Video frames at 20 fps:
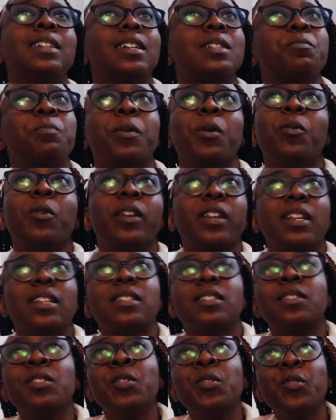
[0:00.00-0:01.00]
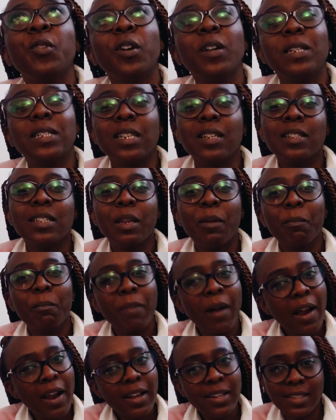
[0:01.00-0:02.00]
just be honest, you know, it's it's
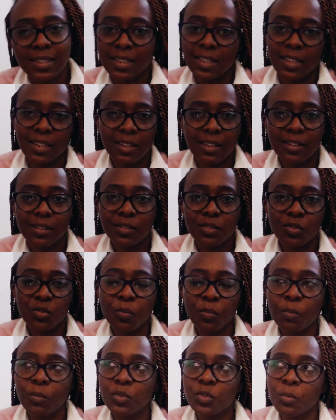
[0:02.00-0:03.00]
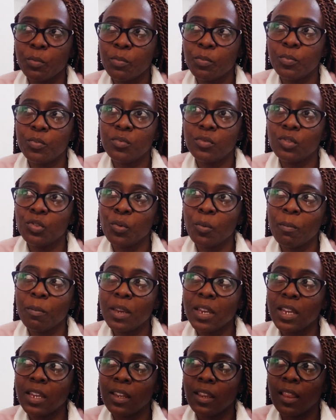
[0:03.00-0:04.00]
embarrassing to to to
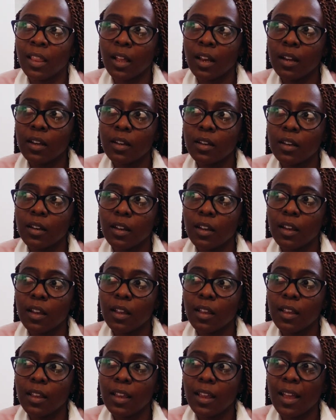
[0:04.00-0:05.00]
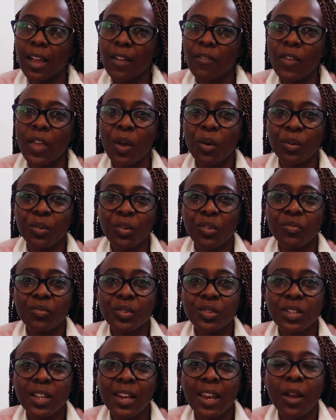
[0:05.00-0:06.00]
me that I've held on
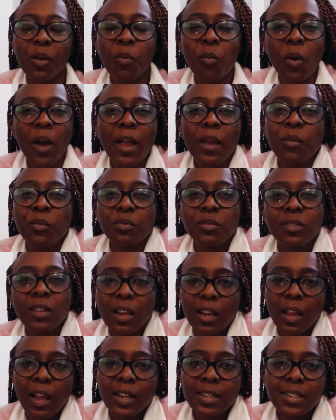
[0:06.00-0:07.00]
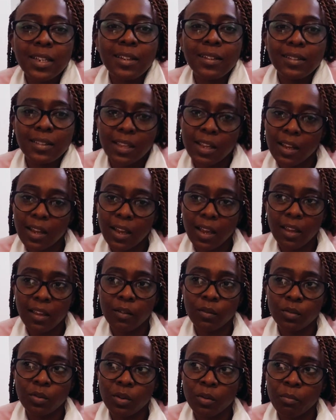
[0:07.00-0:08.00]
for, like, why? I didn't think I
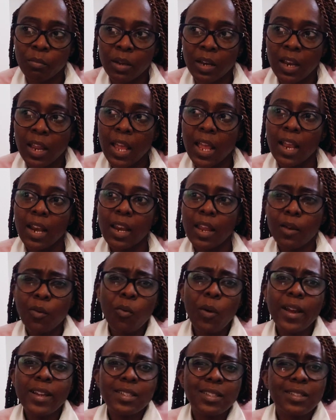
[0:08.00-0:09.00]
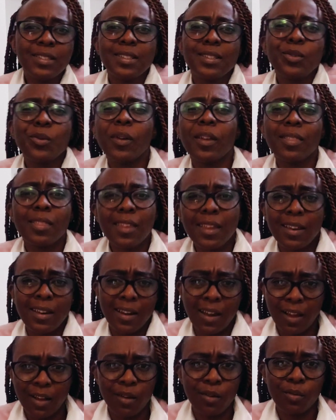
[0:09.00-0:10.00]
held on, but like, why is it still a thing
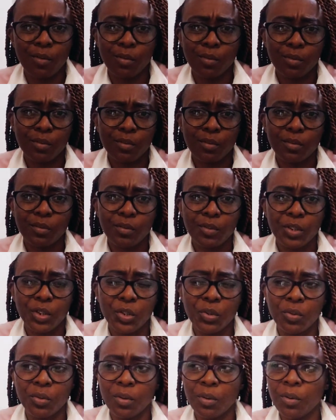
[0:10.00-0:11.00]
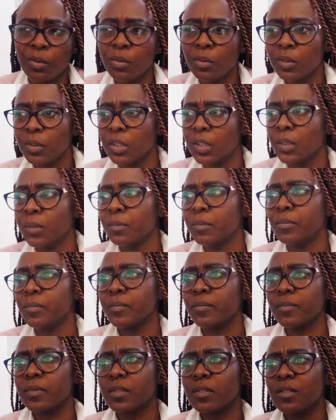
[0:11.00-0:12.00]
now, you know?
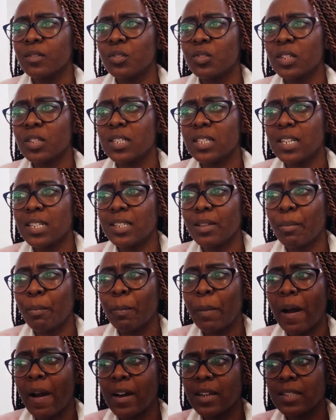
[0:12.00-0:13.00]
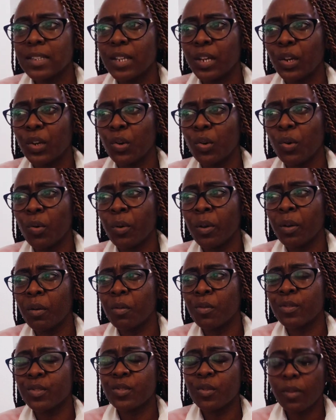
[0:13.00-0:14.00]
So it's just embarrassing knowing
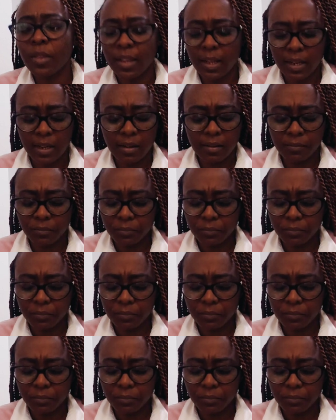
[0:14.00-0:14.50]
also that